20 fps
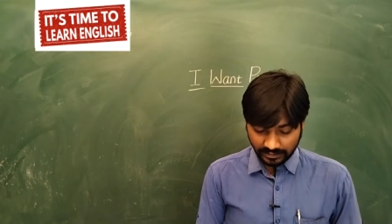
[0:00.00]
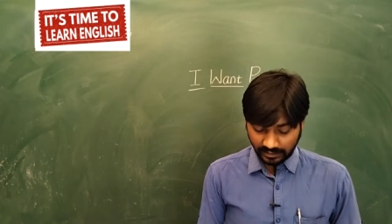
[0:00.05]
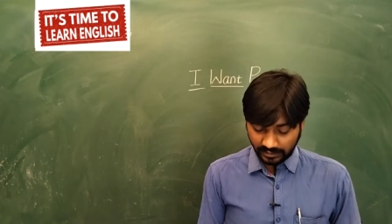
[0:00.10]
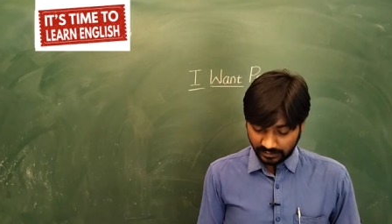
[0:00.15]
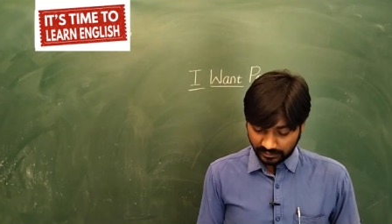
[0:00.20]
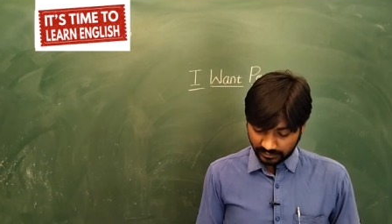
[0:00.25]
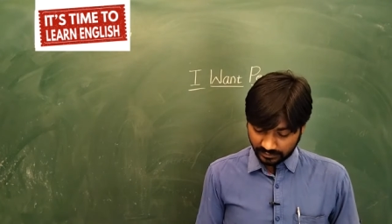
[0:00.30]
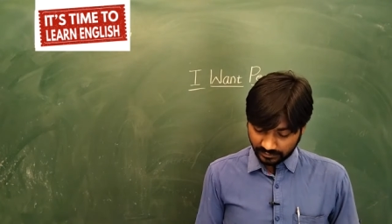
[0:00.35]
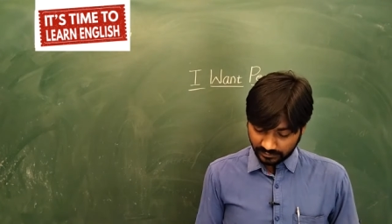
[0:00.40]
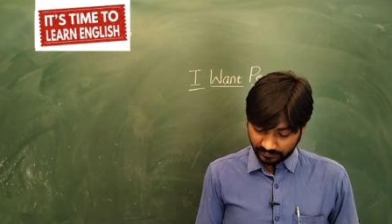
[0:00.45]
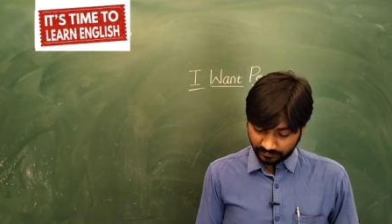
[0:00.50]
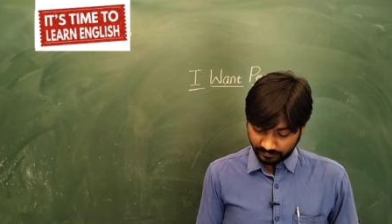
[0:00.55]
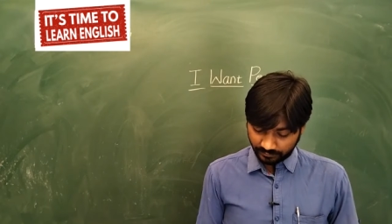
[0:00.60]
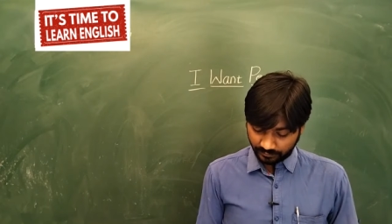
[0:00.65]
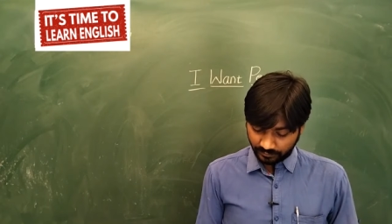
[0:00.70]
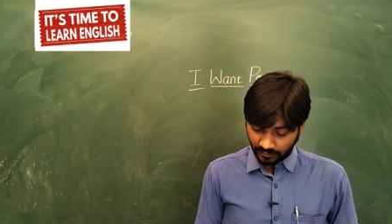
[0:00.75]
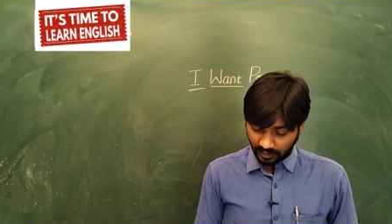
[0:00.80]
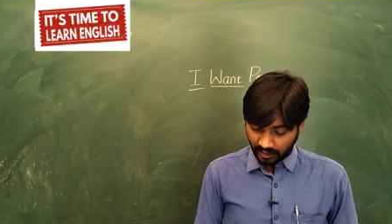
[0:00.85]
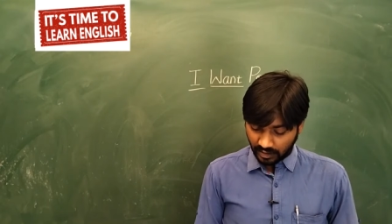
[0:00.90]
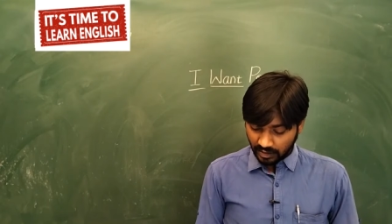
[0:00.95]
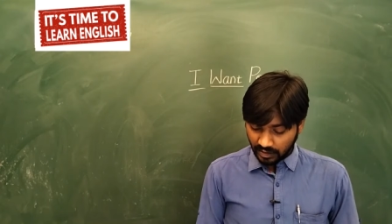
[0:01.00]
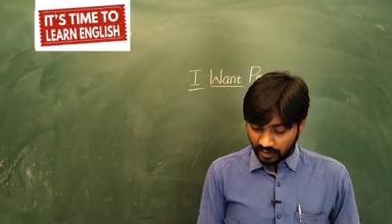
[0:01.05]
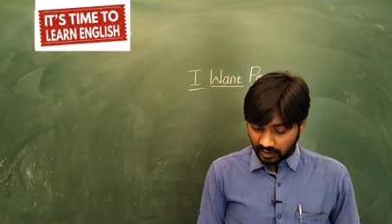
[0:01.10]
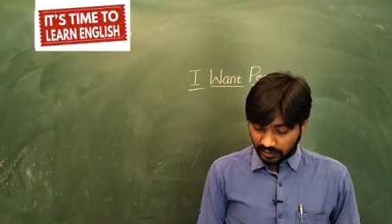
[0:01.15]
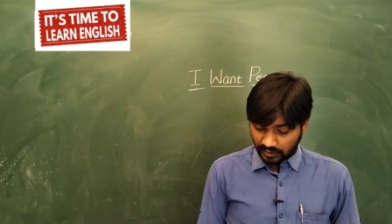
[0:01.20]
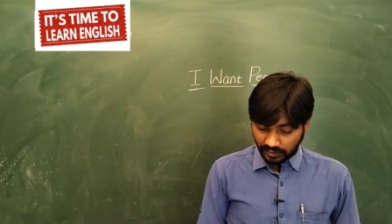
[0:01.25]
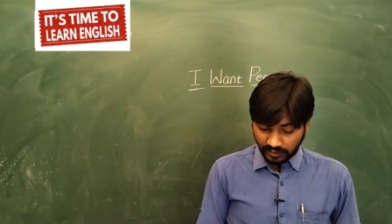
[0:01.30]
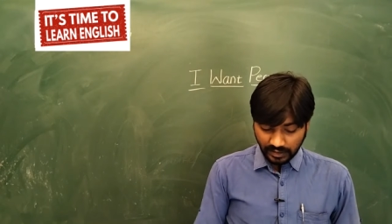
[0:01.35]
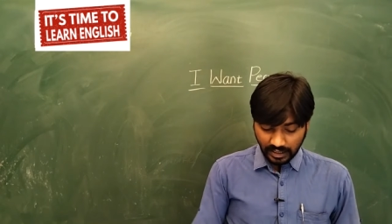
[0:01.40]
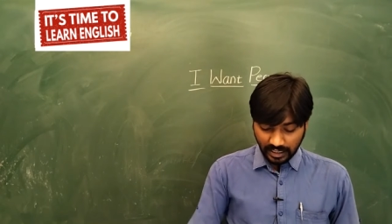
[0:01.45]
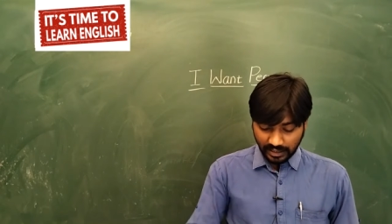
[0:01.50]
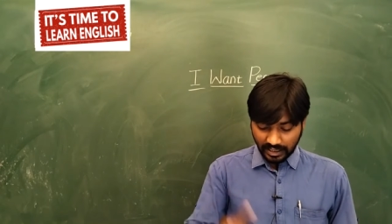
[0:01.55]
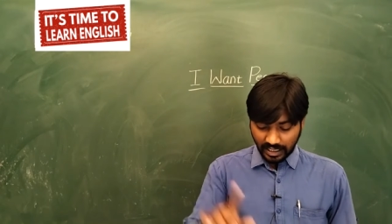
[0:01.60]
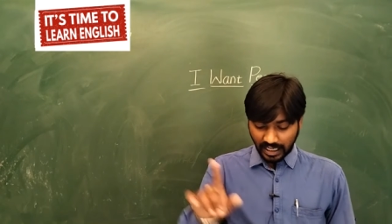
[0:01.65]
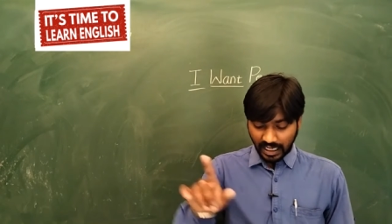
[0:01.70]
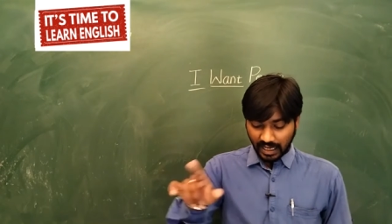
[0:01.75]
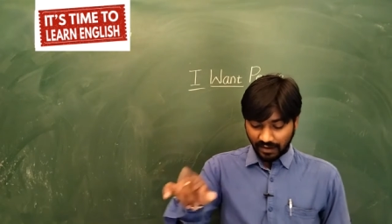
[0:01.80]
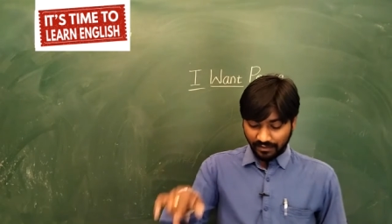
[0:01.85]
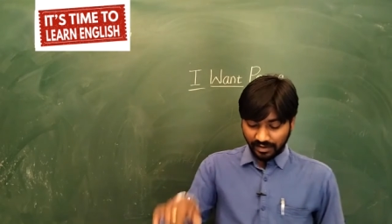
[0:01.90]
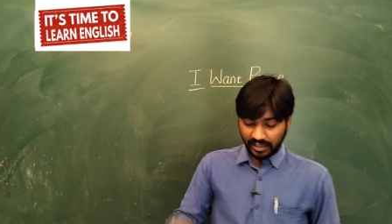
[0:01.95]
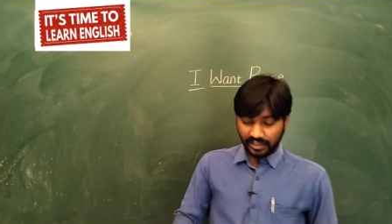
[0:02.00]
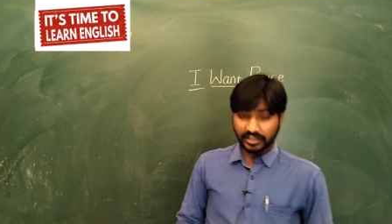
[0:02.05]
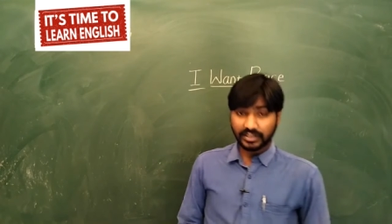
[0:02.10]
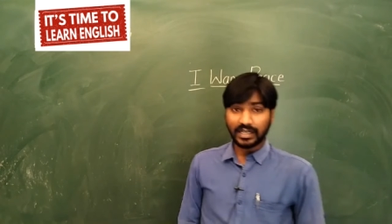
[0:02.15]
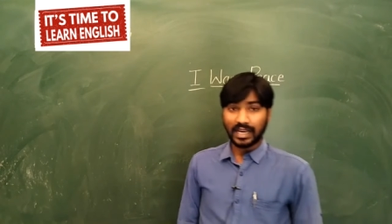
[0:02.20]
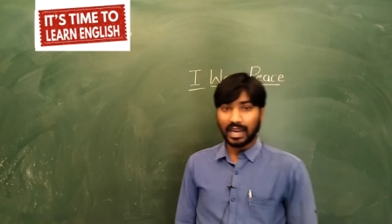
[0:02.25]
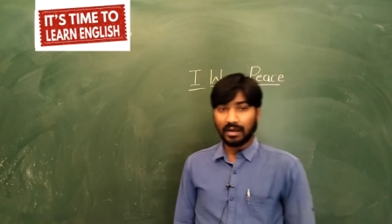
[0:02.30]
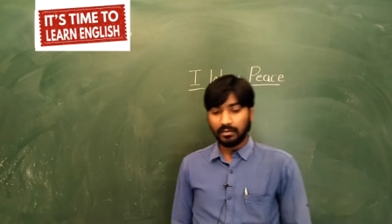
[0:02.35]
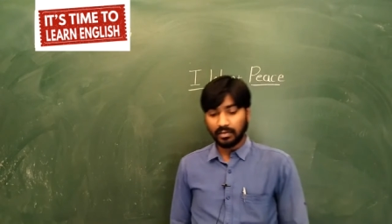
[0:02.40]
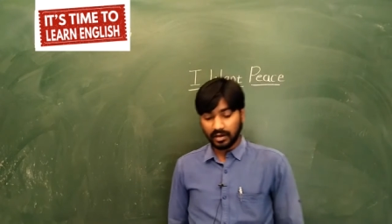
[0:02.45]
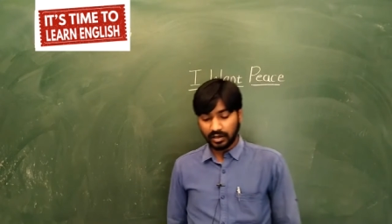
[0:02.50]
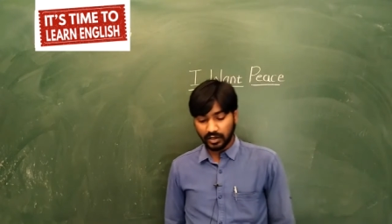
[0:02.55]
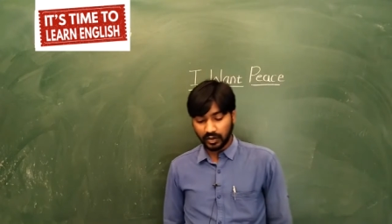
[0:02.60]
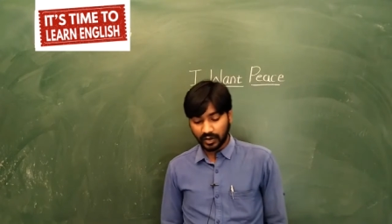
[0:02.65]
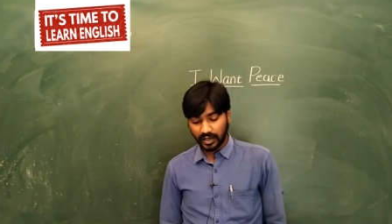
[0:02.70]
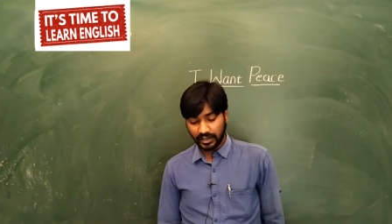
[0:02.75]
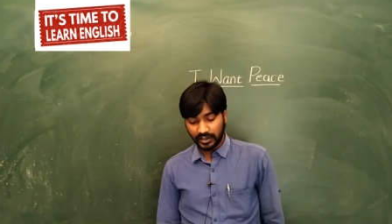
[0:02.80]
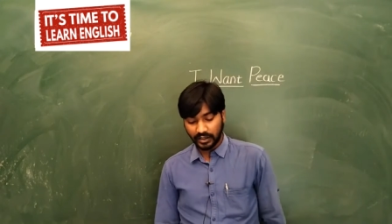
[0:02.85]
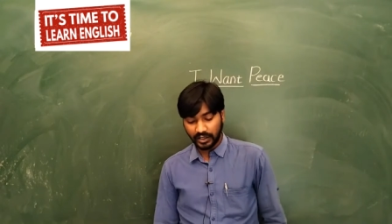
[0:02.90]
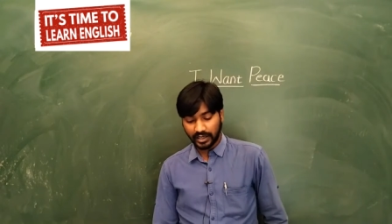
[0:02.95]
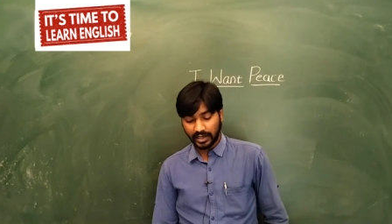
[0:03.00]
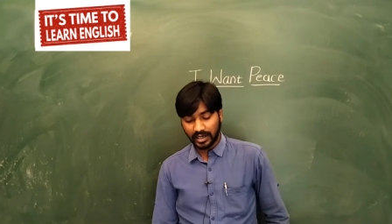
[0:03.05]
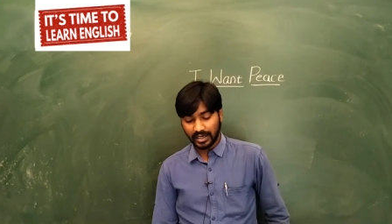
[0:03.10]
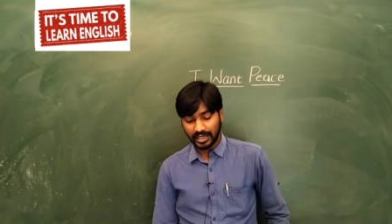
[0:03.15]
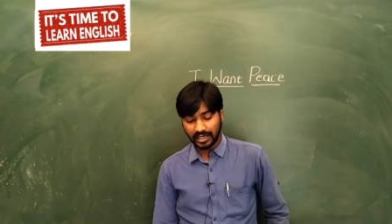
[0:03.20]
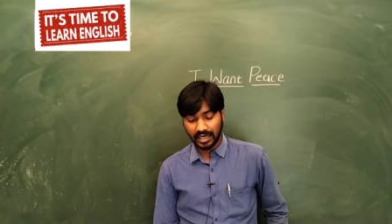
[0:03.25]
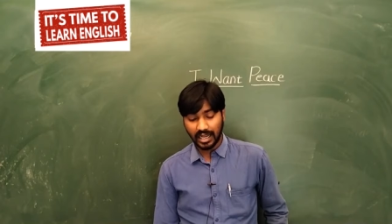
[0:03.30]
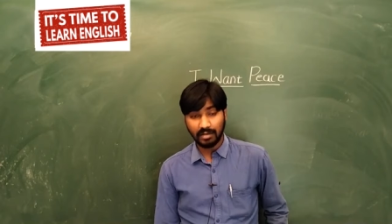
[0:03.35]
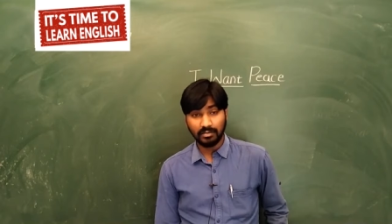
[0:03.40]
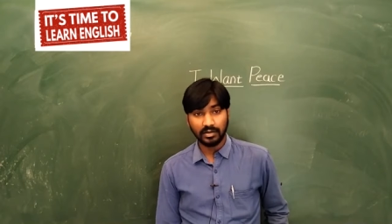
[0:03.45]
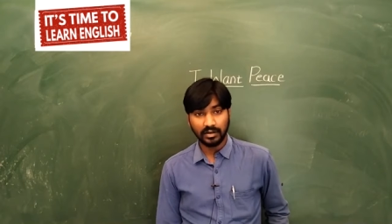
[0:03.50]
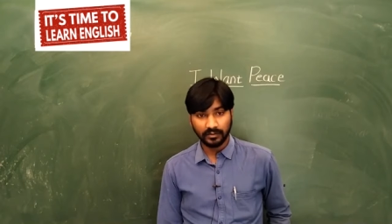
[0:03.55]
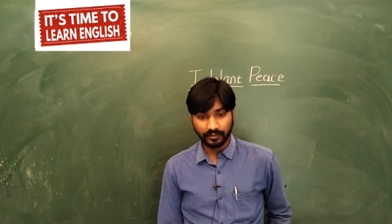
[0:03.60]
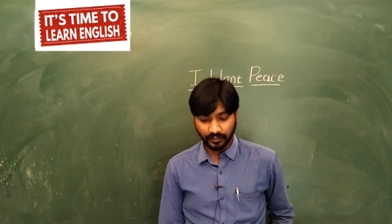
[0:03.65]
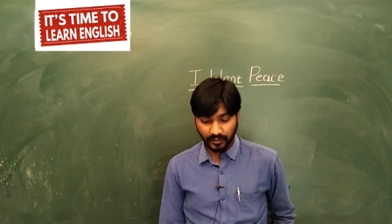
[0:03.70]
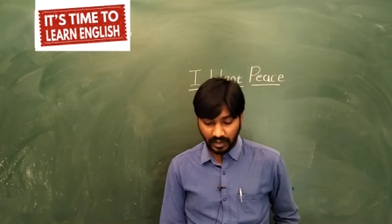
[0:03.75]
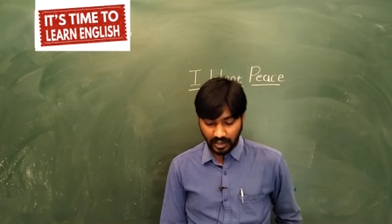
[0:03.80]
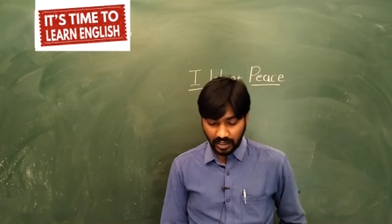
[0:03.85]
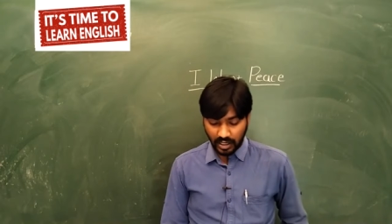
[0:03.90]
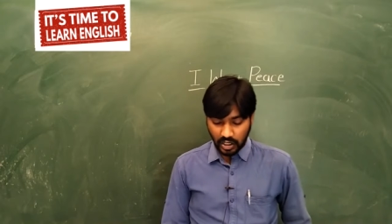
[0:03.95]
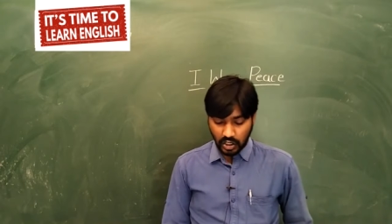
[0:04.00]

skills. So there they give a table. You can look at the table.